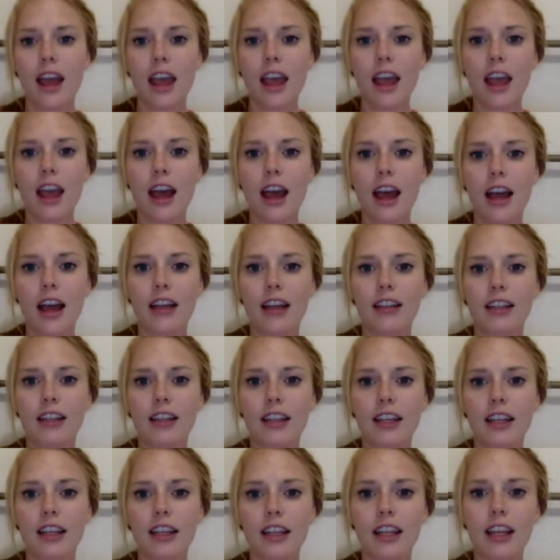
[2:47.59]
And
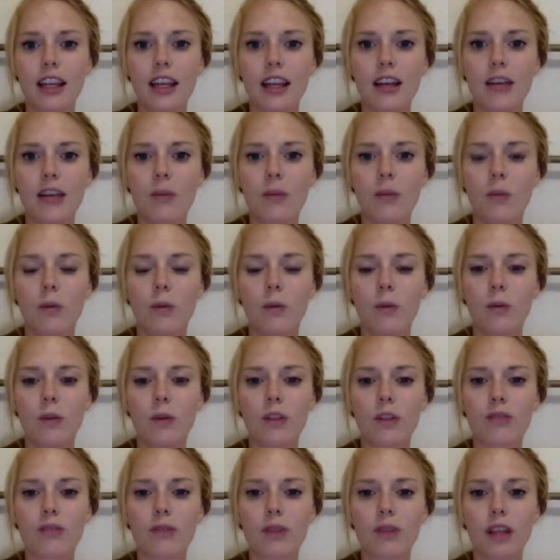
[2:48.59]
he
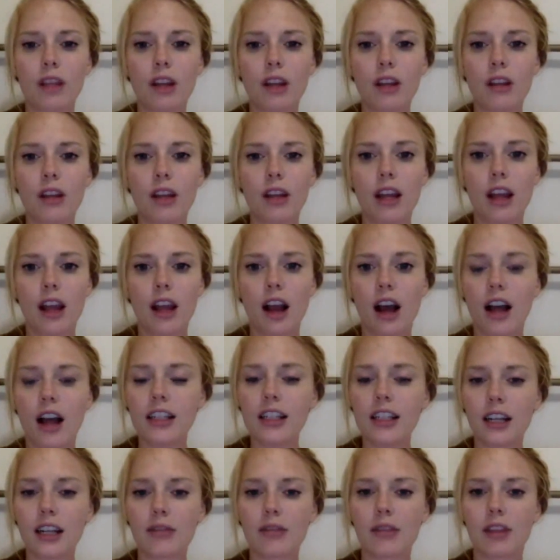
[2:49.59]
was really only in
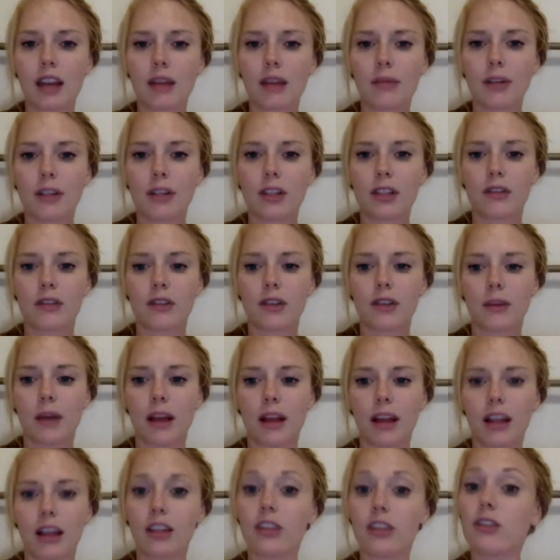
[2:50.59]
contact with that preacher for about
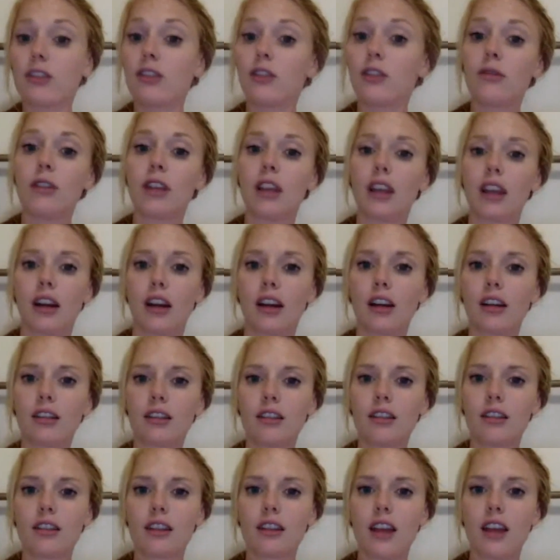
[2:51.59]
like two
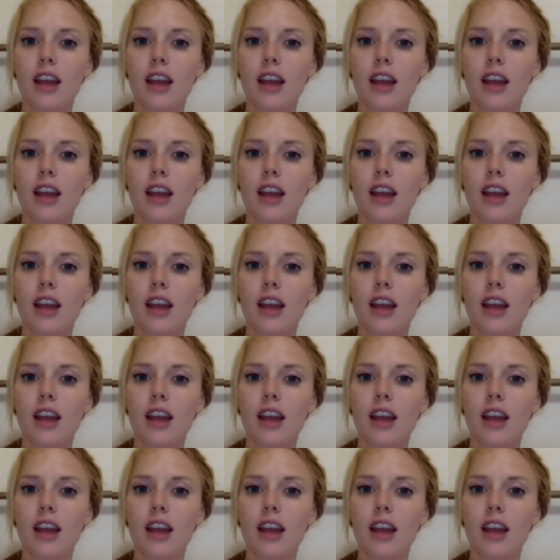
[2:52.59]
years.